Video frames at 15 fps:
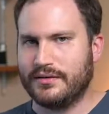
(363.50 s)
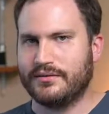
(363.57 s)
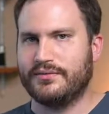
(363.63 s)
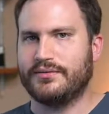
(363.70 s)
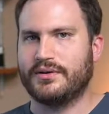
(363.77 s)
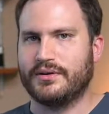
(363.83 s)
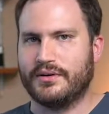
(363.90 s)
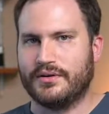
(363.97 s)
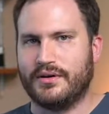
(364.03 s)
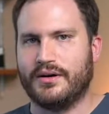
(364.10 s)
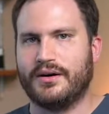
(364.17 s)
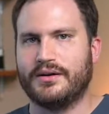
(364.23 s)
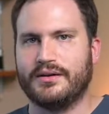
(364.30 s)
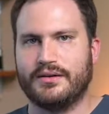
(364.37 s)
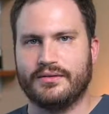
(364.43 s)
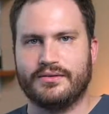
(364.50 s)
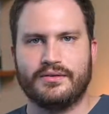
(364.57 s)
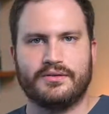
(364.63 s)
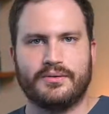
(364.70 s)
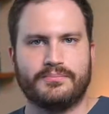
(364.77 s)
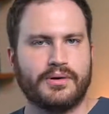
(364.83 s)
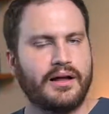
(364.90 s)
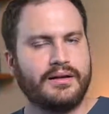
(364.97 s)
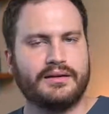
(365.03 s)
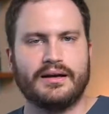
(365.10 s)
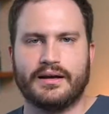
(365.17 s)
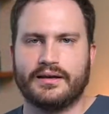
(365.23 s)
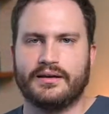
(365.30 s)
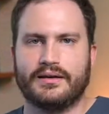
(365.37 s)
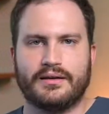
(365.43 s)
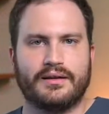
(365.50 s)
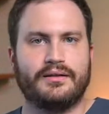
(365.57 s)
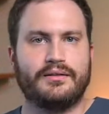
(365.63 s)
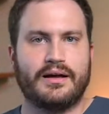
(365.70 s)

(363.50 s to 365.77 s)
for your audience, and you're probably not going to get a